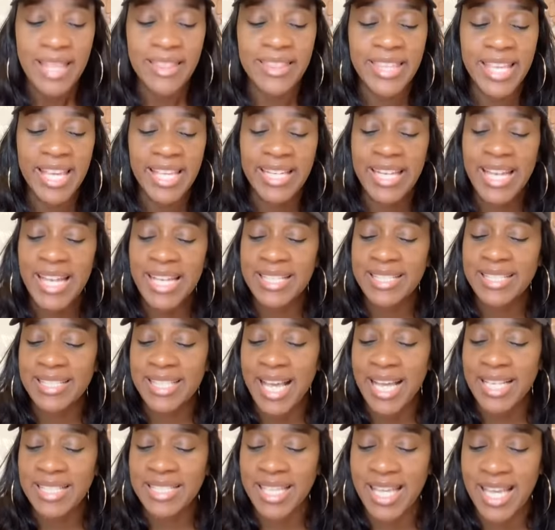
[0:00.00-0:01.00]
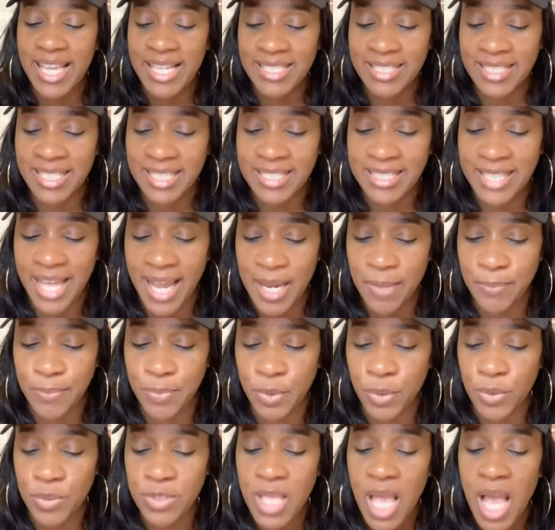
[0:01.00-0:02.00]
Then he said to his
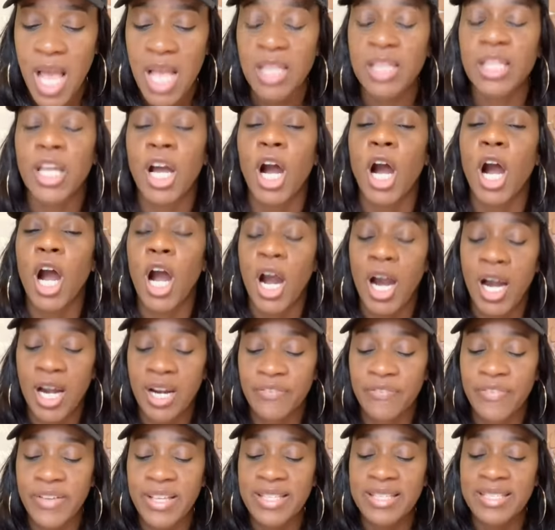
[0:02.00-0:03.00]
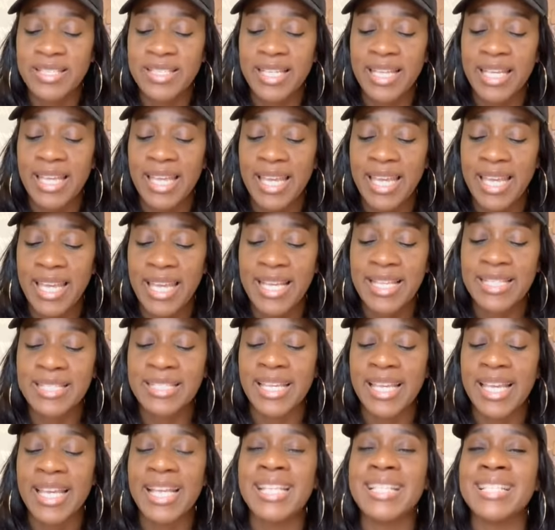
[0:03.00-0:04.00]
disciples, the harvest
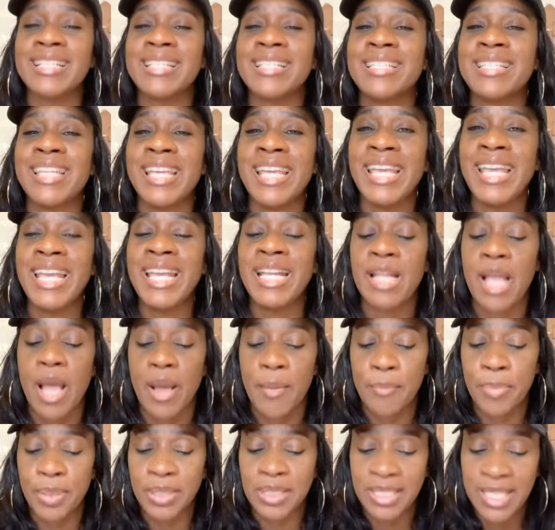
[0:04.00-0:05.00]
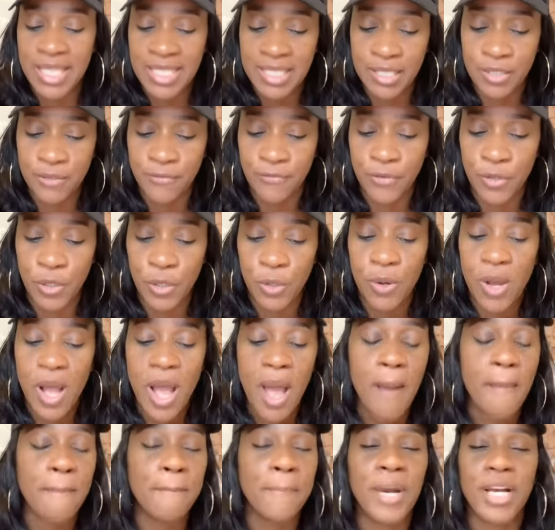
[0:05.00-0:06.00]
is indeed plentiful,
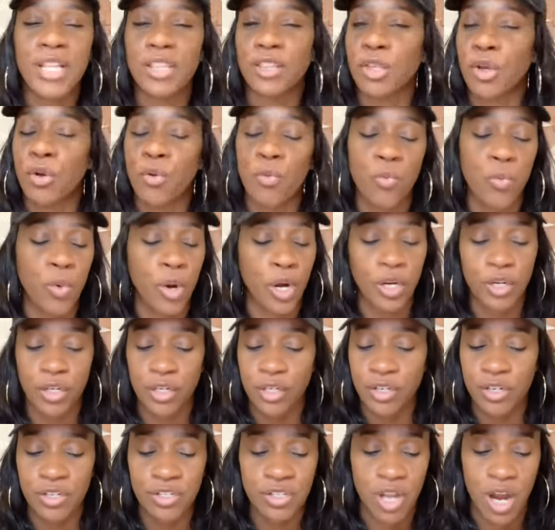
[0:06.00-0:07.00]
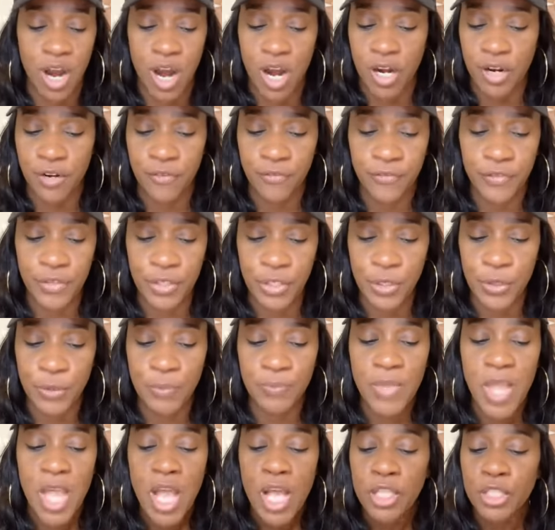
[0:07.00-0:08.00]
but the workers are
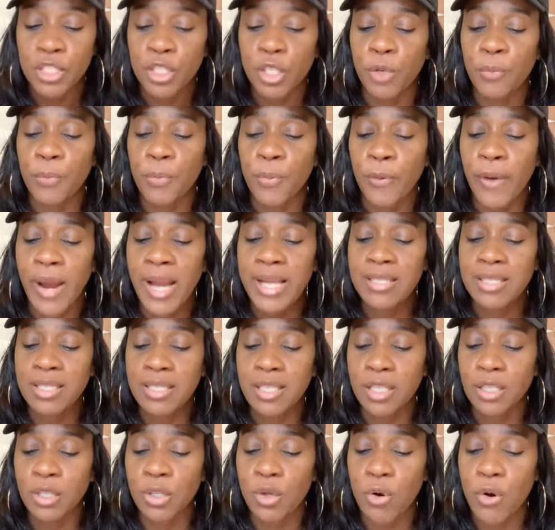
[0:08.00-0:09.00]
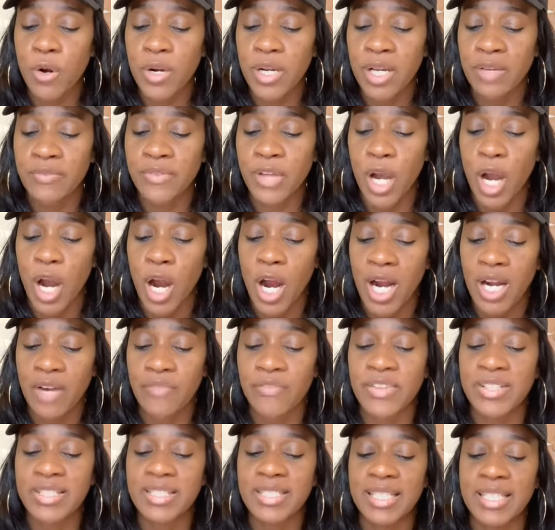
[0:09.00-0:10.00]
few. So pray to the Lord of the
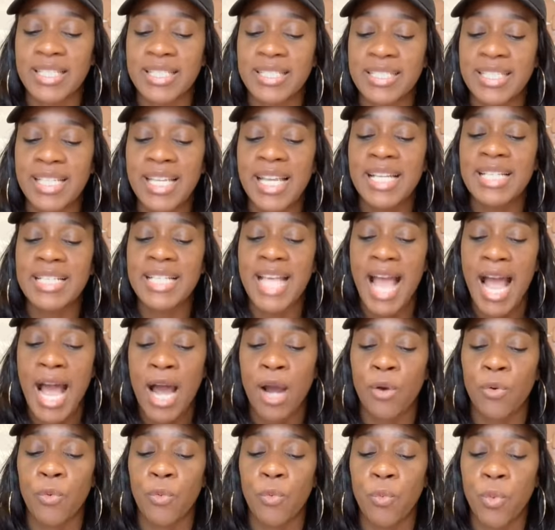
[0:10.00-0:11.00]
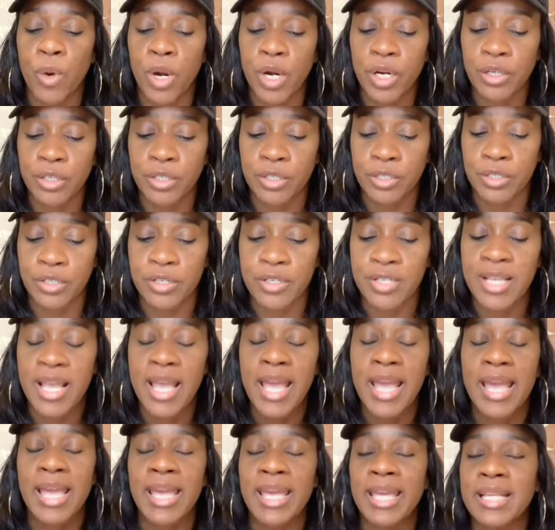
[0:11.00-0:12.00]
harvest to send out workers
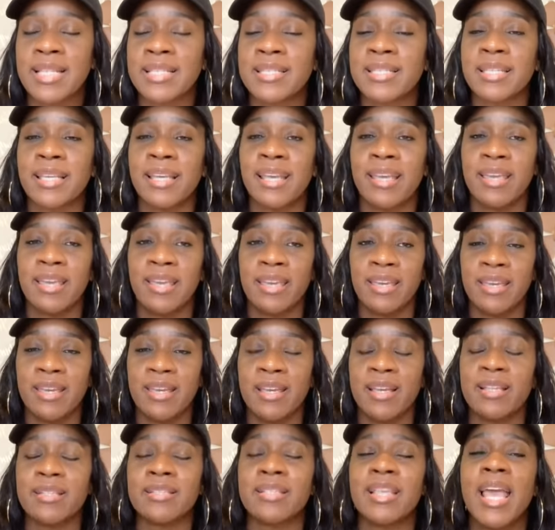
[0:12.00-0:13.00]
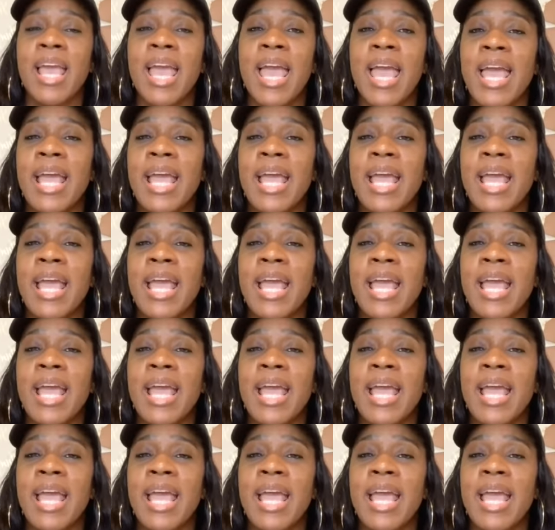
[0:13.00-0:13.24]
into his.